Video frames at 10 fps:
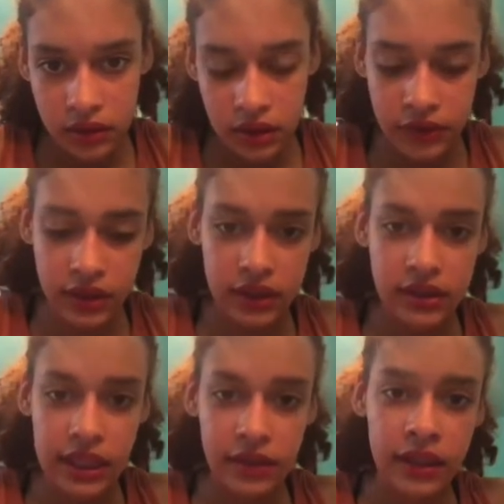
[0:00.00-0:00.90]
If you're gonna
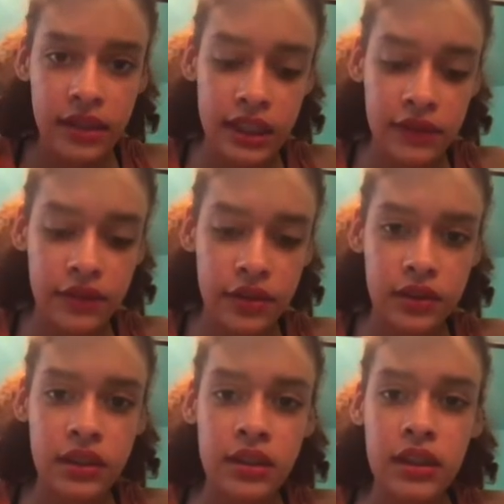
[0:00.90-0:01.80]
stay, right? I
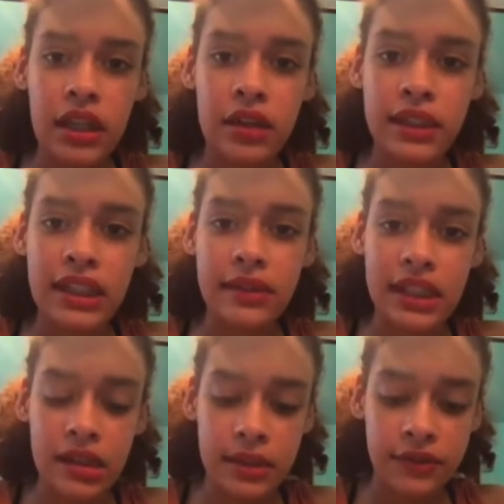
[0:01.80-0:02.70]
don't really give a
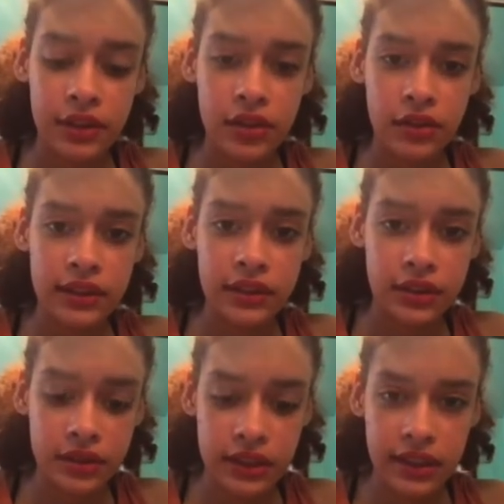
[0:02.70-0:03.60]
damn if you're going
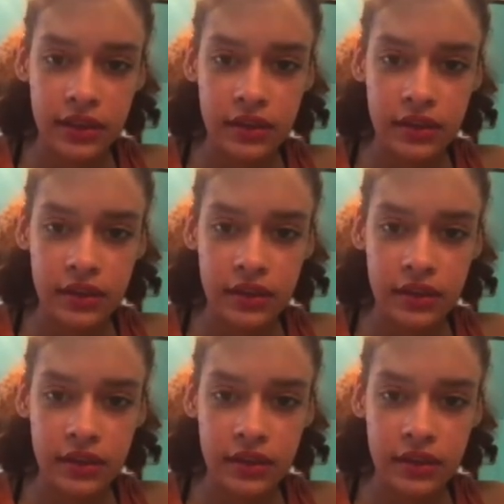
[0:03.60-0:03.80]
to stay.